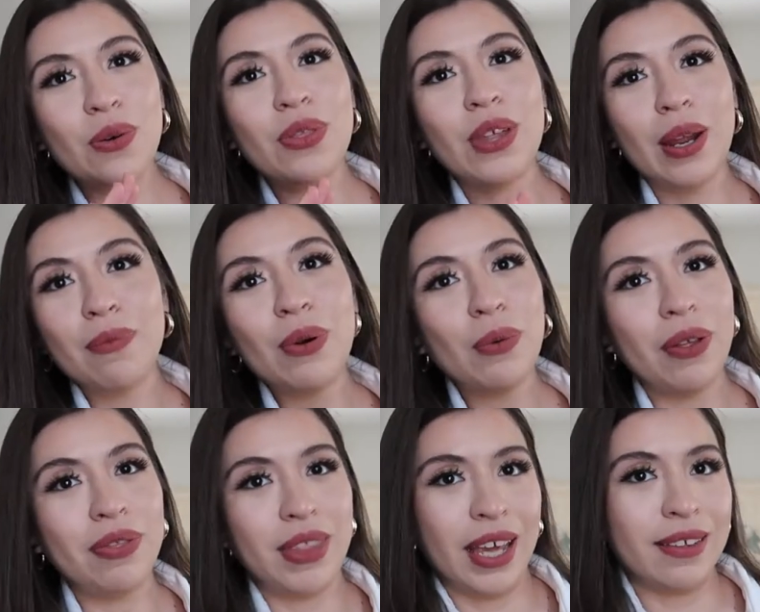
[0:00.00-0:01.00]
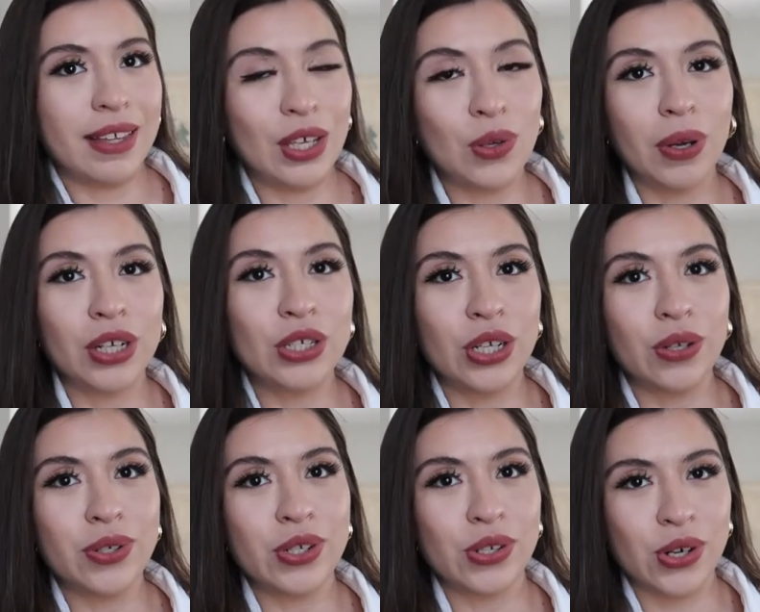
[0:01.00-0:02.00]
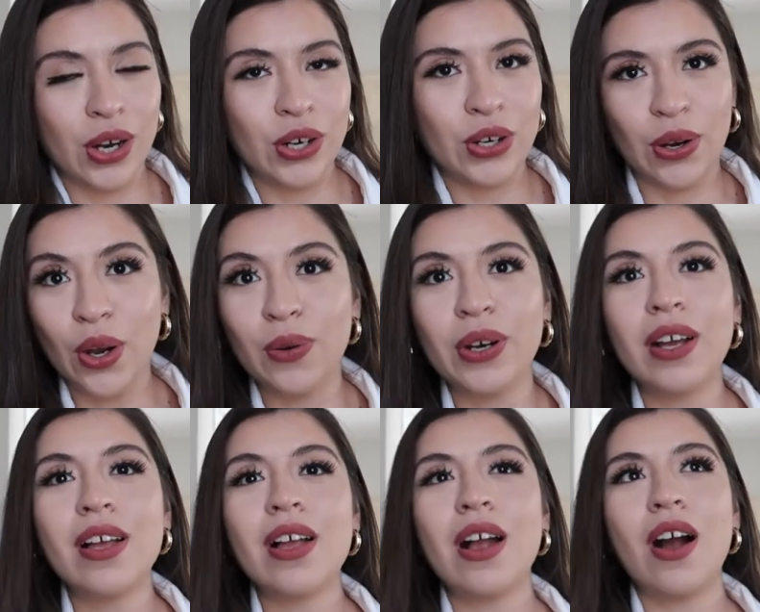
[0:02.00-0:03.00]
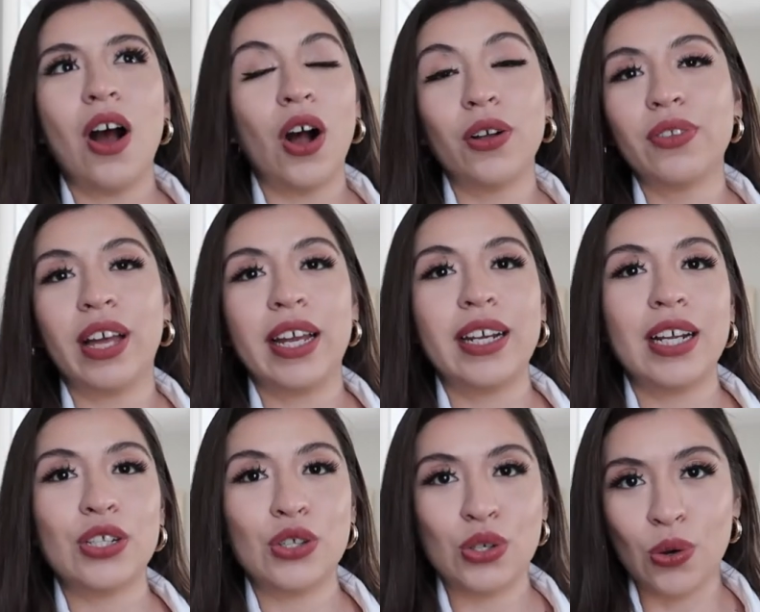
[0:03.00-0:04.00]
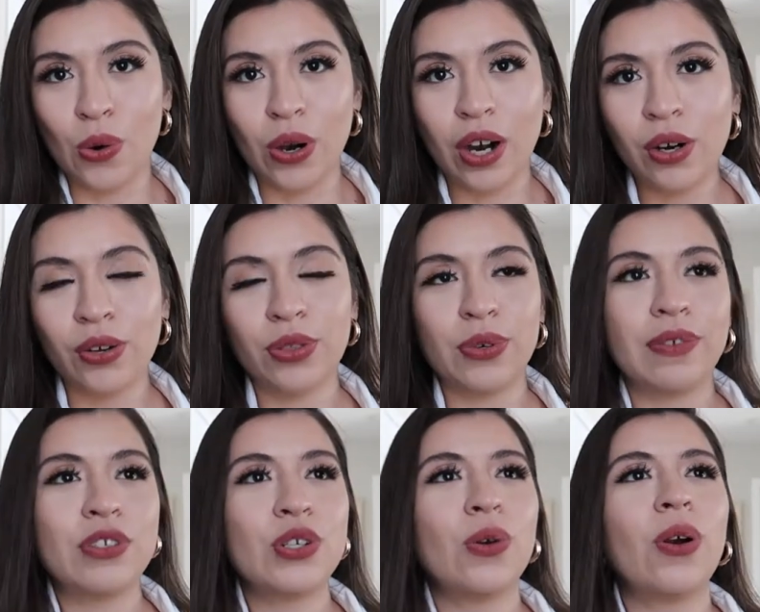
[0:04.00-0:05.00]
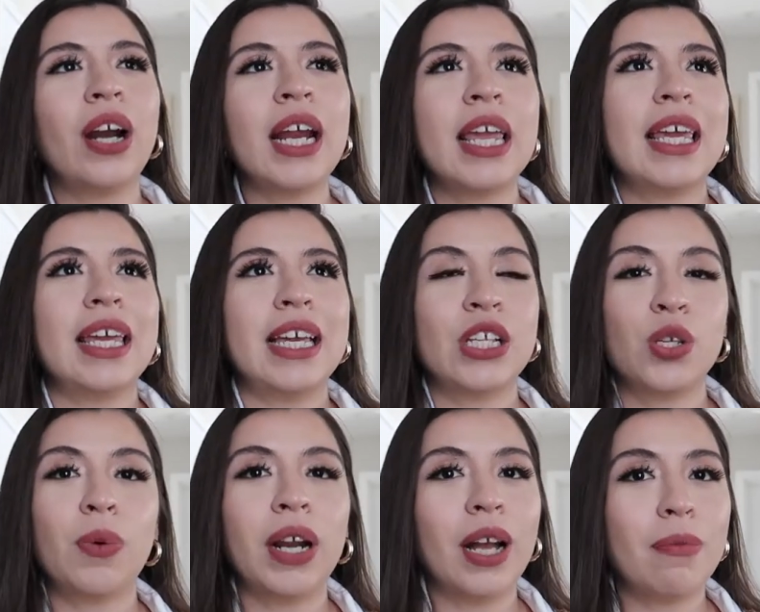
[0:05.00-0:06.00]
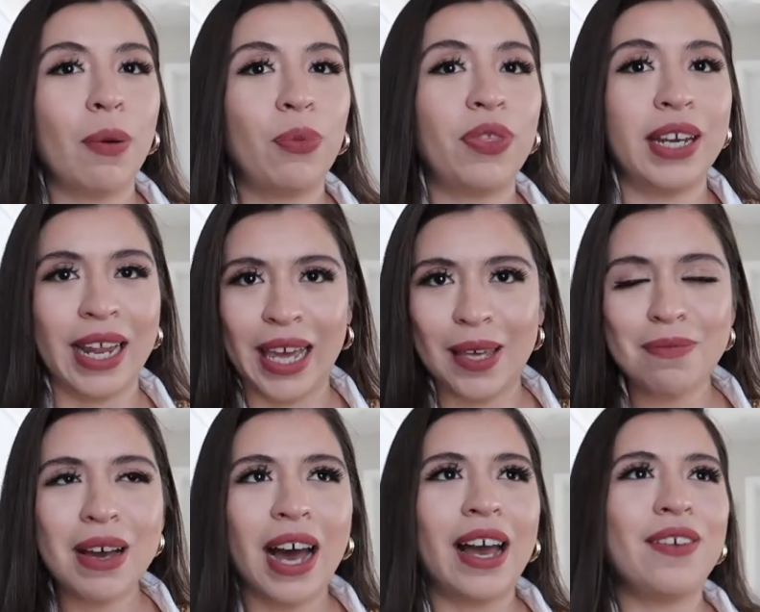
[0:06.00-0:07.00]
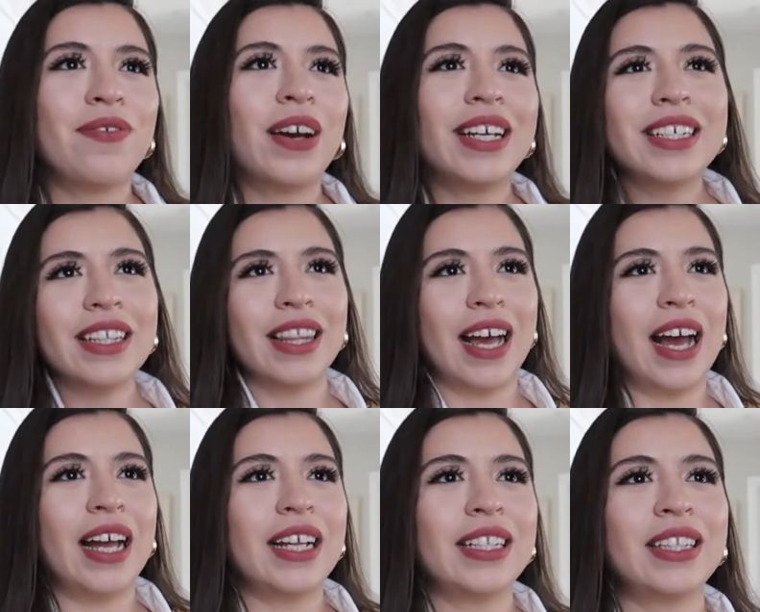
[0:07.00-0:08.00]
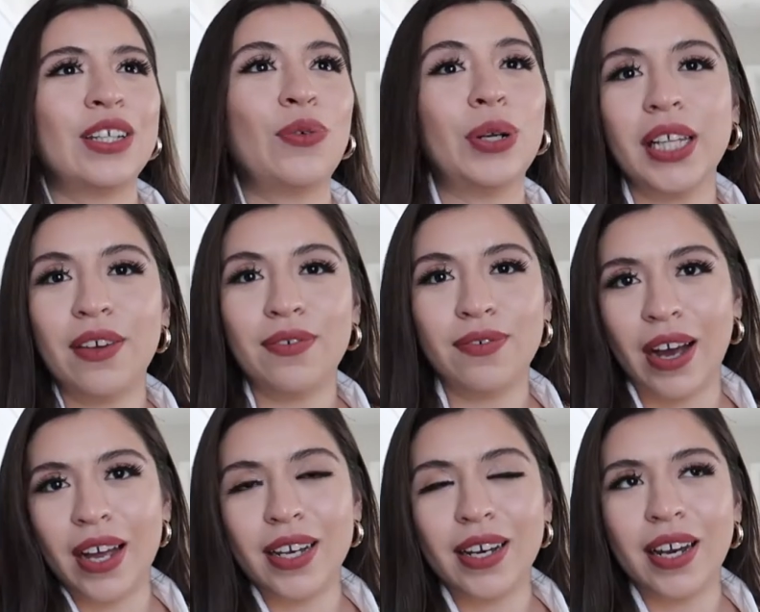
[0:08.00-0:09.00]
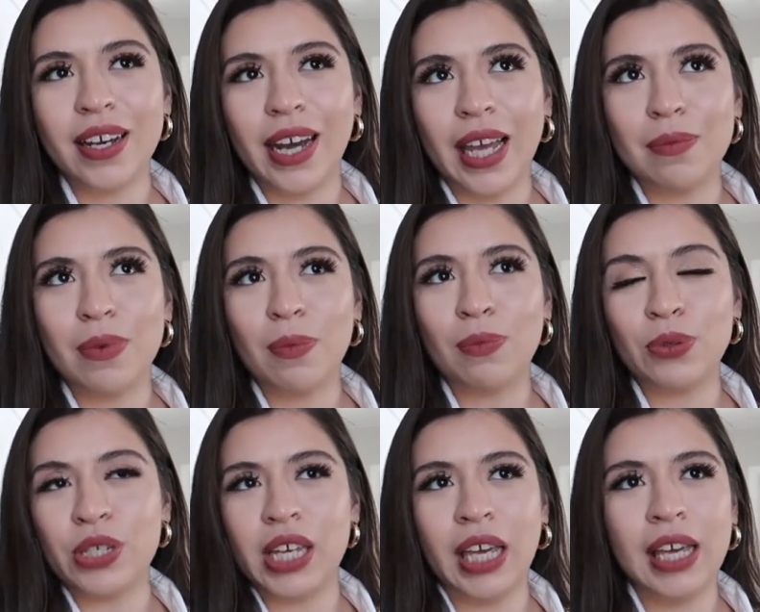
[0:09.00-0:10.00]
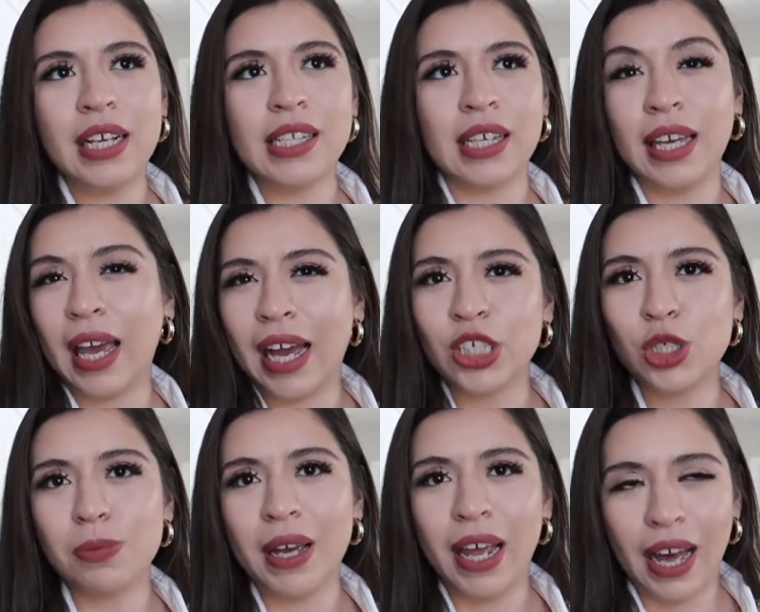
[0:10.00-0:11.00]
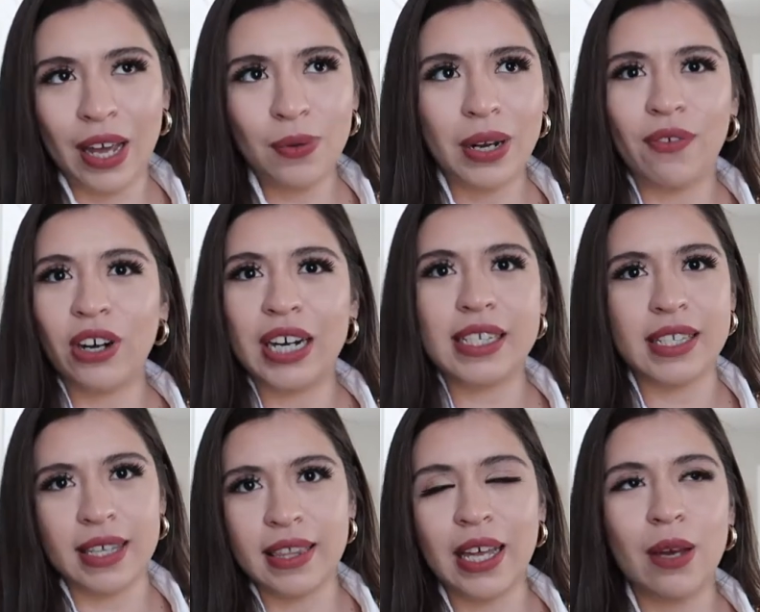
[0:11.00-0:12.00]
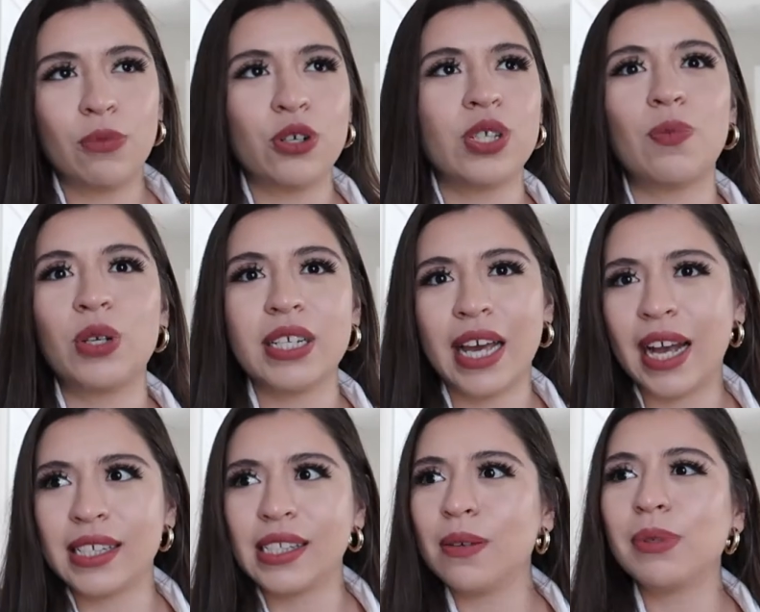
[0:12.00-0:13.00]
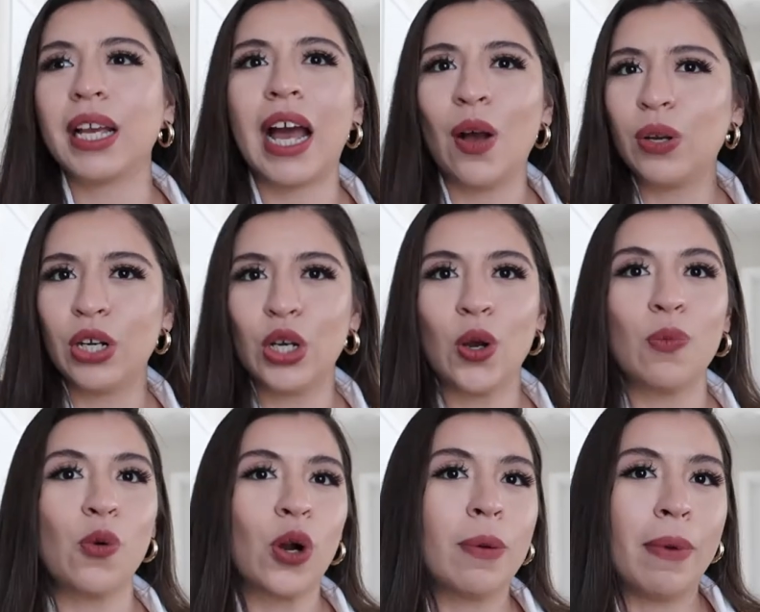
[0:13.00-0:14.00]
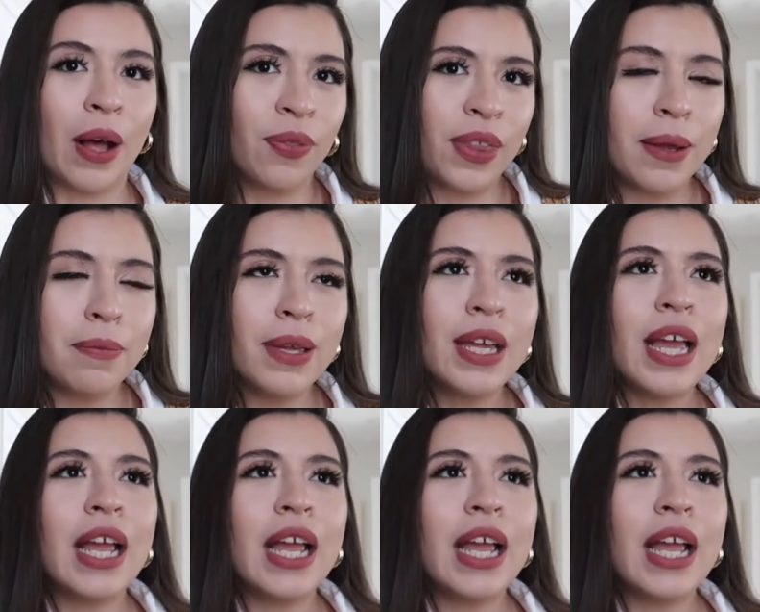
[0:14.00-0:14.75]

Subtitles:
the number one thing that you want to do to start your own online store or thrift store is you want to come up with a name. I find that the really fun name boutiques like catch my eye whenever I see them or someone tags them, like I want to know more about them.